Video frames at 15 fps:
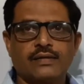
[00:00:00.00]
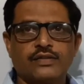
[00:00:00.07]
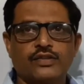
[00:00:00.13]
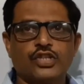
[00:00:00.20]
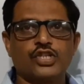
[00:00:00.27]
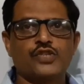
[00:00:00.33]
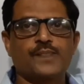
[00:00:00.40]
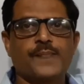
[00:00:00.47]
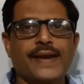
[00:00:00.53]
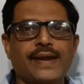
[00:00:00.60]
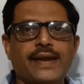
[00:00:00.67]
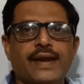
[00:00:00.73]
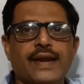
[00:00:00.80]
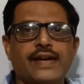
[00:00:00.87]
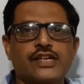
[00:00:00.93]
The
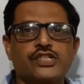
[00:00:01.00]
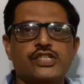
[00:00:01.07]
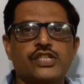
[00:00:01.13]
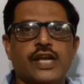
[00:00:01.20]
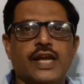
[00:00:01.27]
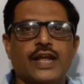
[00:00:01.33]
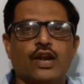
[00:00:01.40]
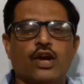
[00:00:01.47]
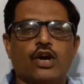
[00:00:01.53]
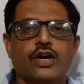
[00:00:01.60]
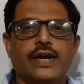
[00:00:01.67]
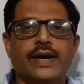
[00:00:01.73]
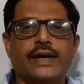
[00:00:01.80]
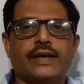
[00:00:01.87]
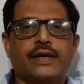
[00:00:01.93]
spring gets
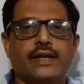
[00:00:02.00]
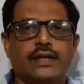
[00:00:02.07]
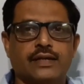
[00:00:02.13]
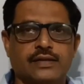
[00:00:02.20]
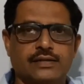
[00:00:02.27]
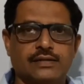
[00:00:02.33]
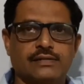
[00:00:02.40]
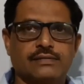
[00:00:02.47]
elongated.